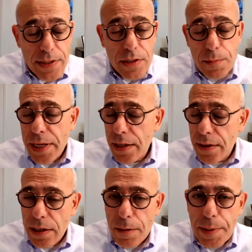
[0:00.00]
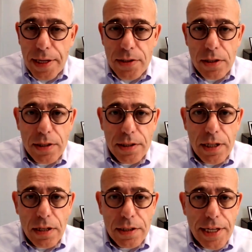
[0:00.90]
this, it's been in the clippings on
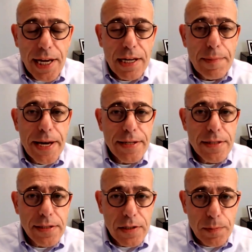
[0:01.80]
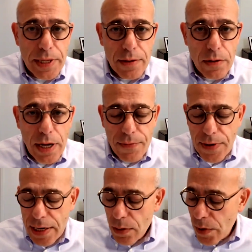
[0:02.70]
a daily basis. It's been
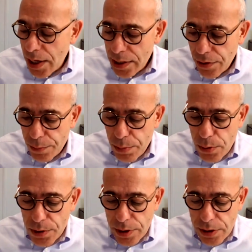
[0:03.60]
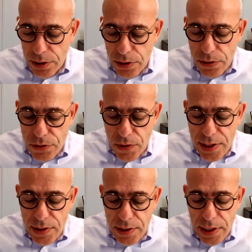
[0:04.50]
fairly widely reported in the news
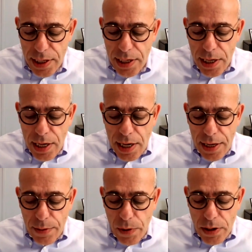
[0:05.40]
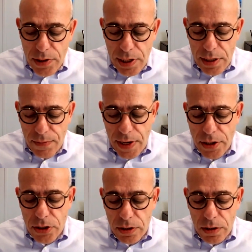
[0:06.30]
recently. There was an
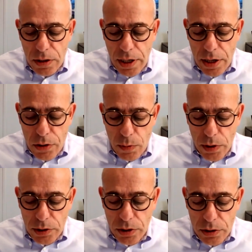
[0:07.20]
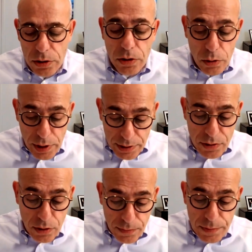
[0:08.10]
individual who
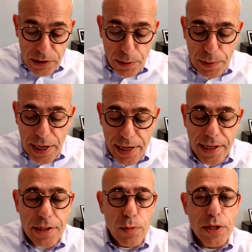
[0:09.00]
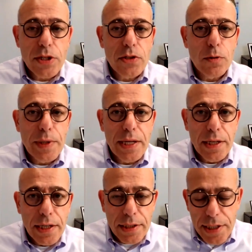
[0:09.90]
had sort of stipulated his wishes to be
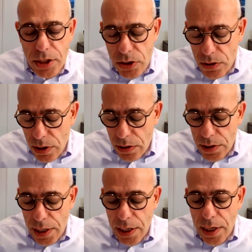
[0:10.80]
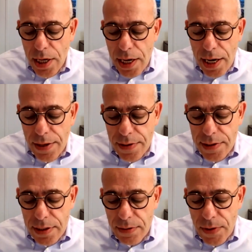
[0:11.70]
a tissue donor.
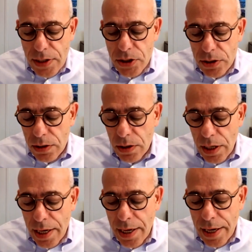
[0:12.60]
This individual